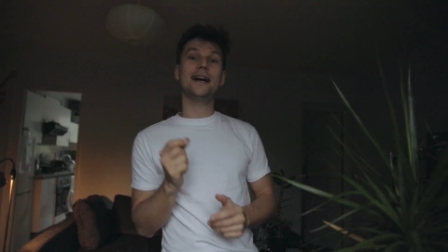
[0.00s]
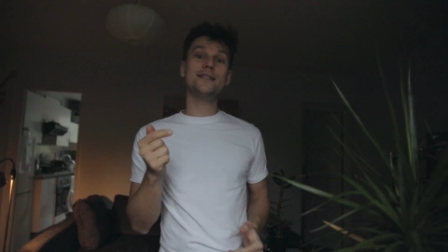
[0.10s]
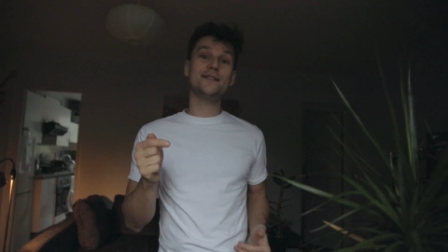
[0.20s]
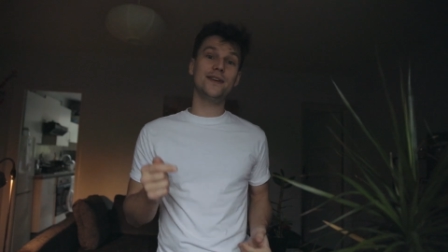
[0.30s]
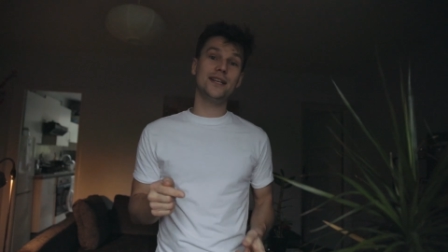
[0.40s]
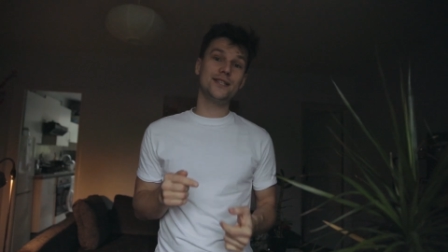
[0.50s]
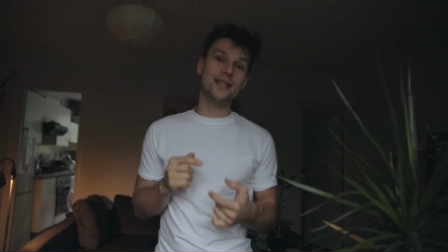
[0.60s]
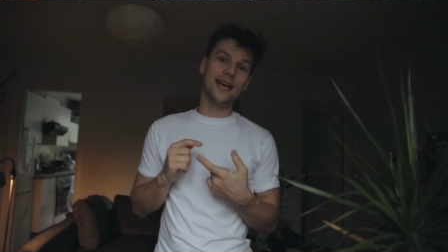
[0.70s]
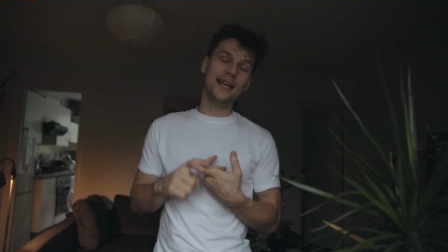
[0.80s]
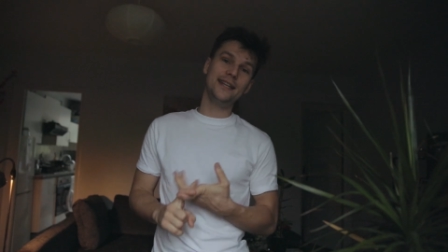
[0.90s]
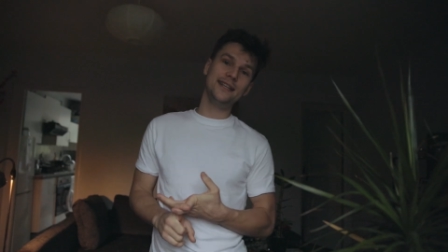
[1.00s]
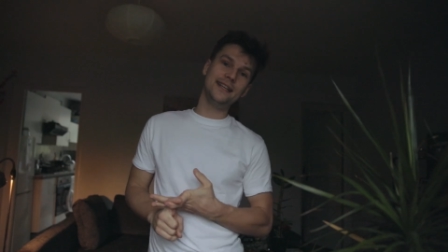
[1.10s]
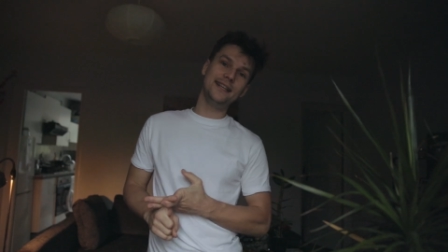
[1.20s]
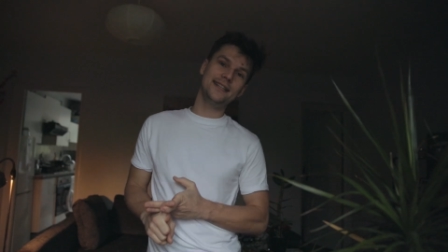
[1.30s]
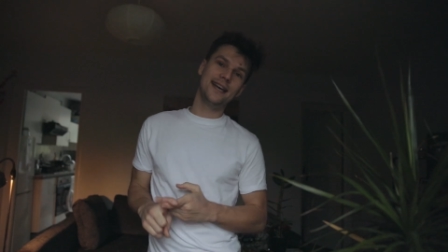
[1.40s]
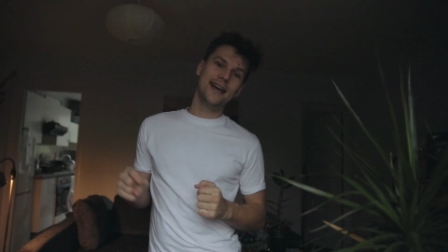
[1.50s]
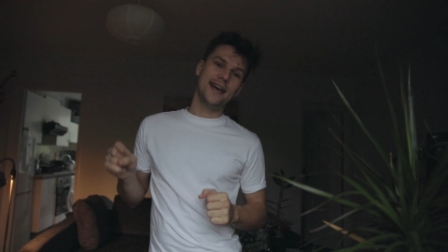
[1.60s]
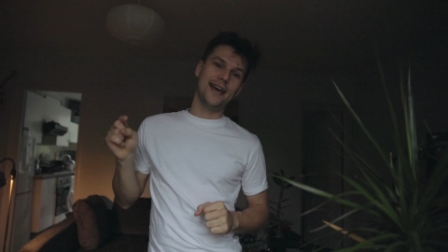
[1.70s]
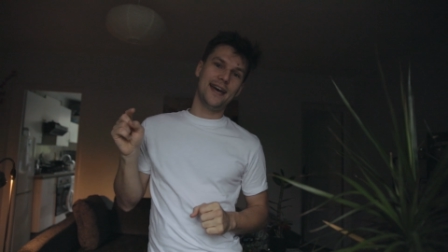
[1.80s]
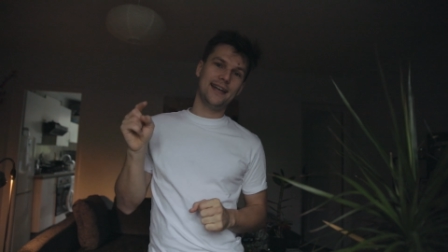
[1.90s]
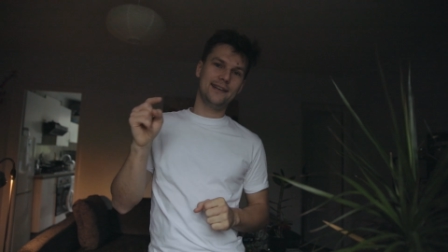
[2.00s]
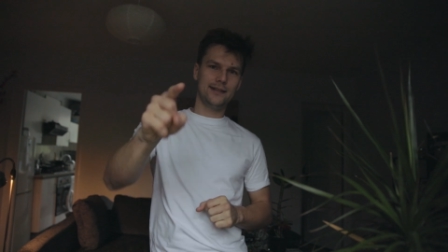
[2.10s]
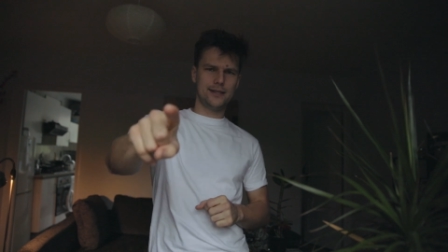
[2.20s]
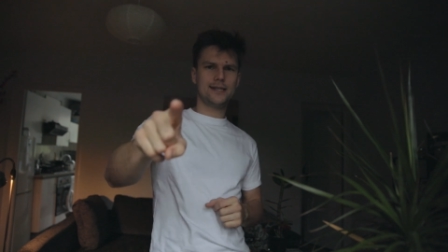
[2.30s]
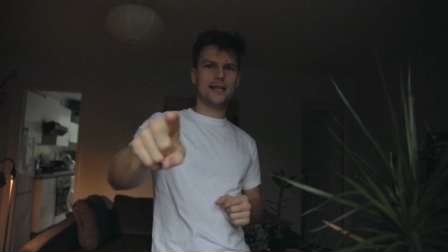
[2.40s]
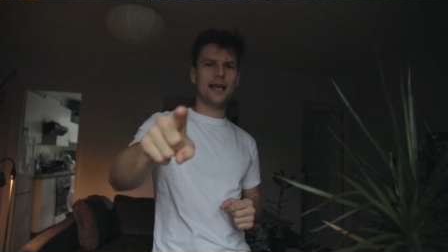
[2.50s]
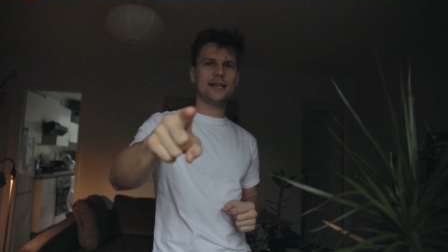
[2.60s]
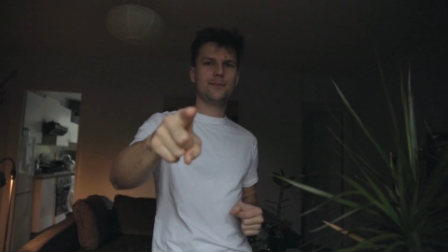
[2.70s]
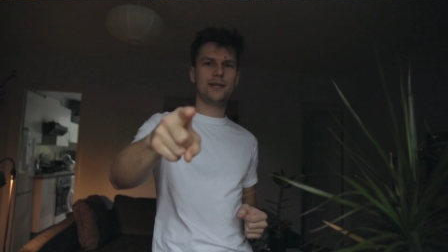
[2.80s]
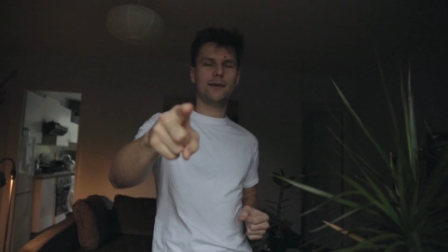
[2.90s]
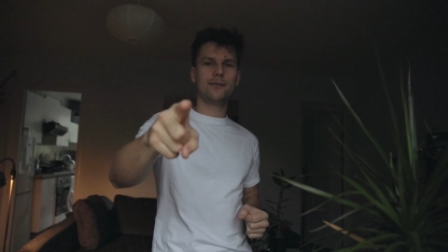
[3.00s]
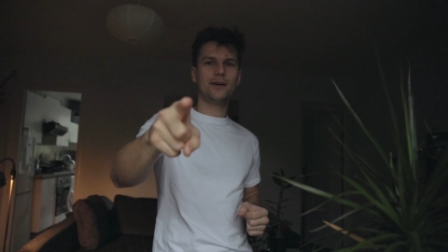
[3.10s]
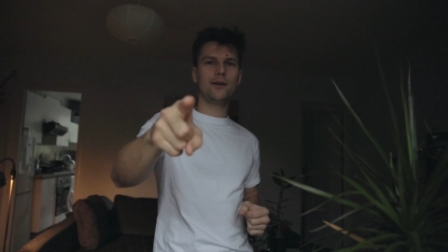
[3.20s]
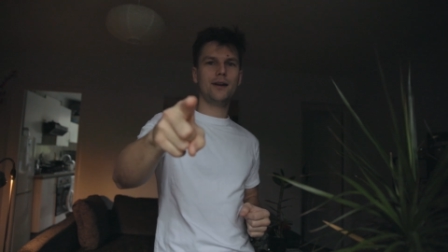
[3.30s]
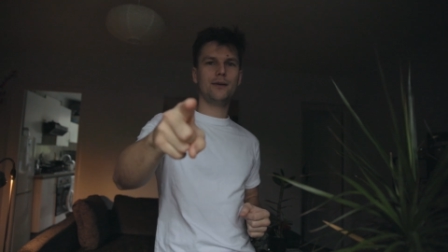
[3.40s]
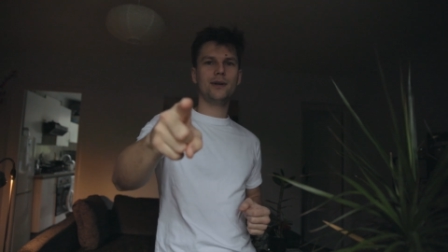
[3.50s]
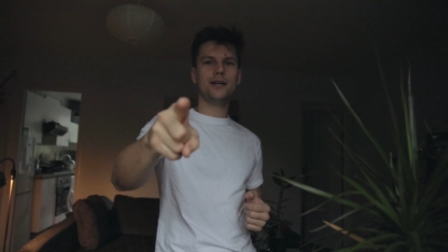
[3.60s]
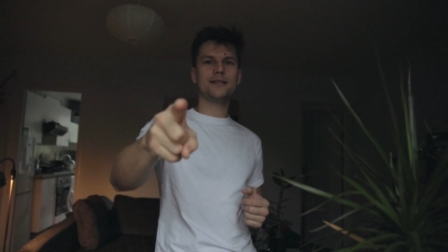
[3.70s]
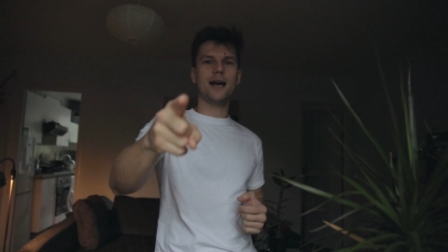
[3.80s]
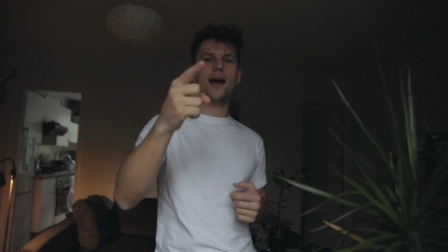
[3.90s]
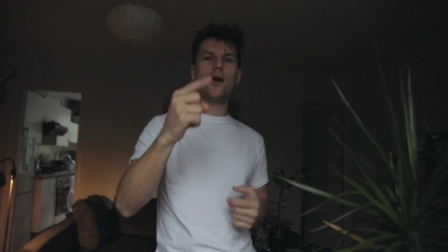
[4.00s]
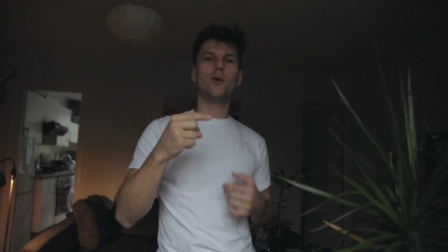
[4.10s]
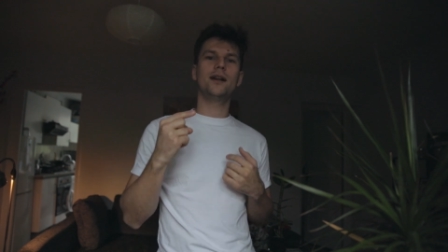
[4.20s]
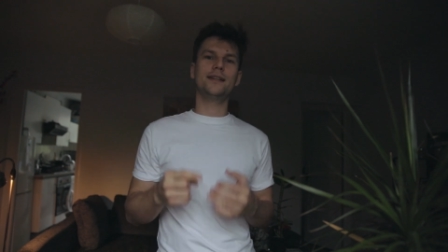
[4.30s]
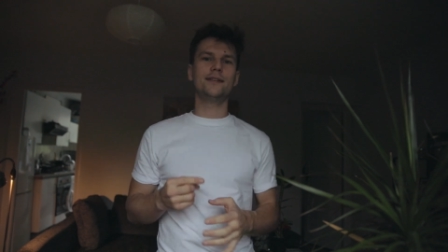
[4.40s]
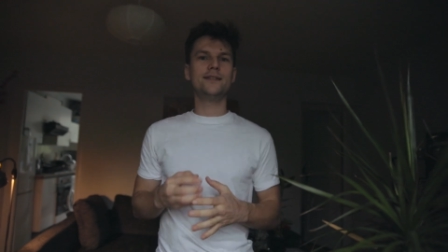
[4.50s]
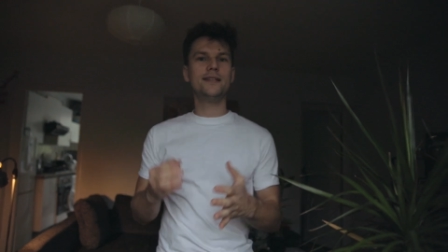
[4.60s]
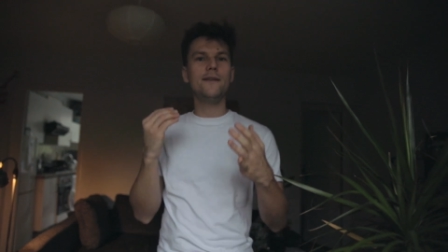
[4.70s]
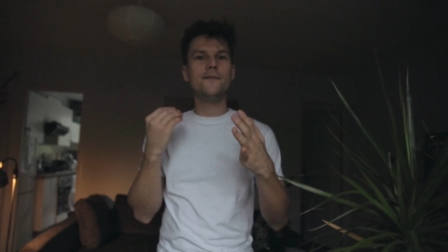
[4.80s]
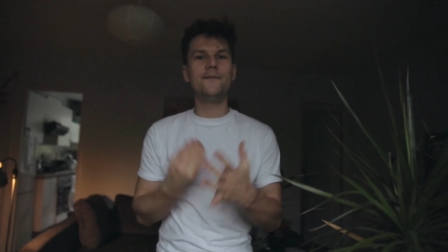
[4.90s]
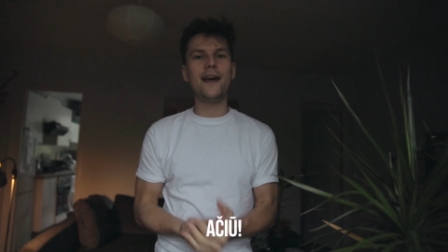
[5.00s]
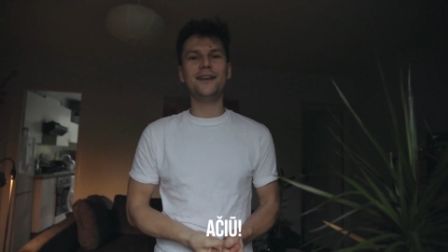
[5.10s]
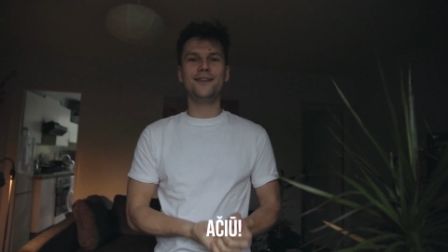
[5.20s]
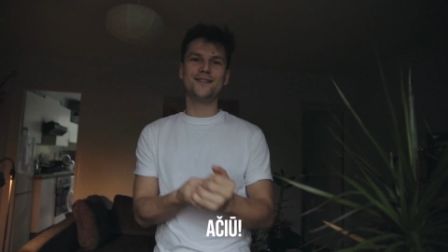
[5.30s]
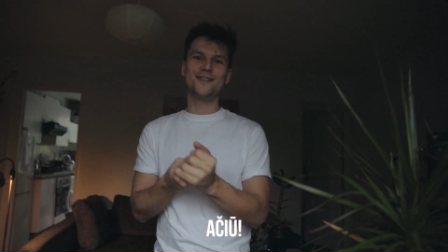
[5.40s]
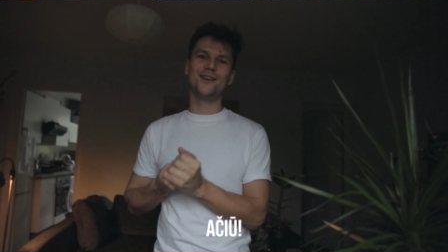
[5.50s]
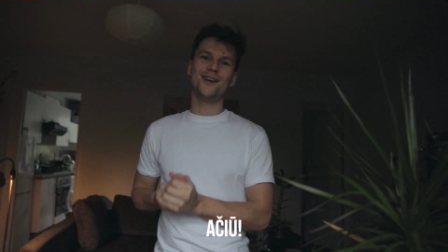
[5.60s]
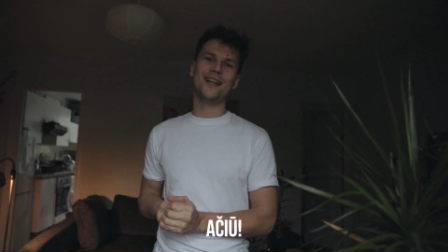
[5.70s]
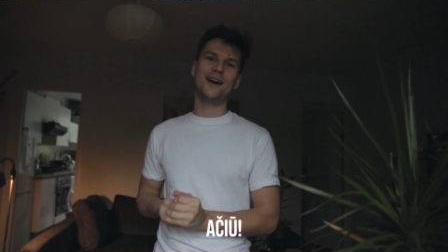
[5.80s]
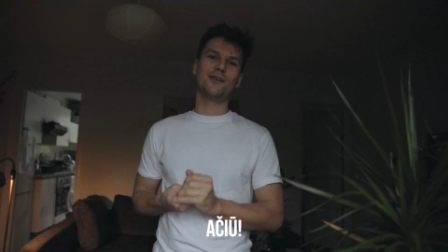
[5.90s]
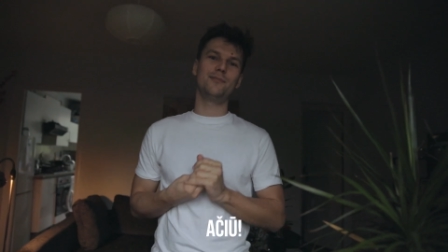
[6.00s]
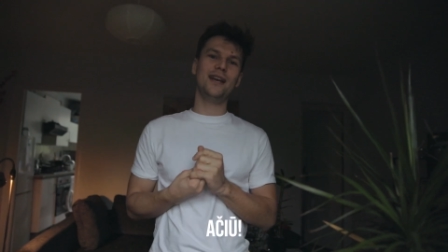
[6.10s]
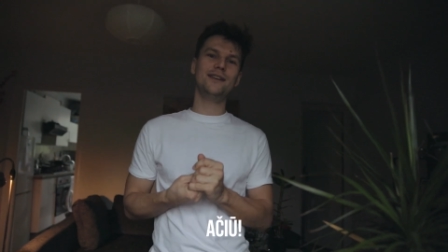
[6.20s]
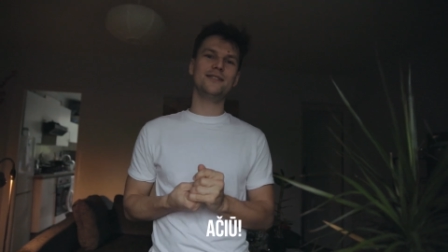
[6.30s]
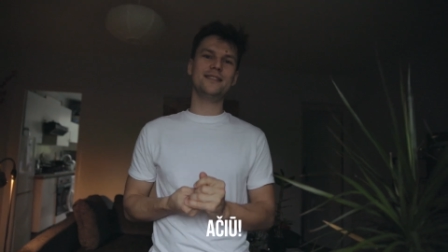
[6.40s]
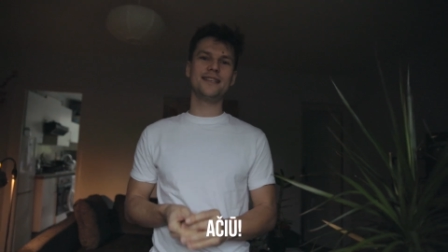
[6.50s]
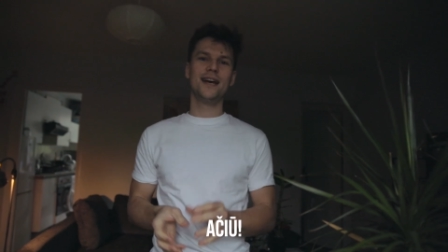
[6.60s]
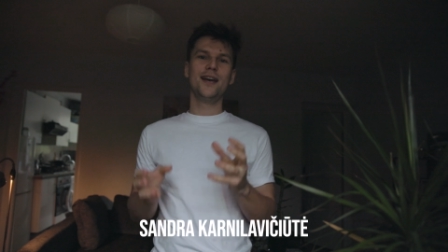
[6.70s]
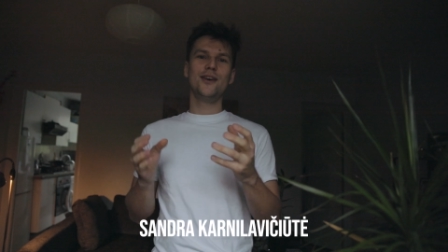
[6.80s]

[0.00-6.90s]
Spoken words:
I just finished editing it, and this is the last bit I'm recording because I wanted to say thank you to all our patrons.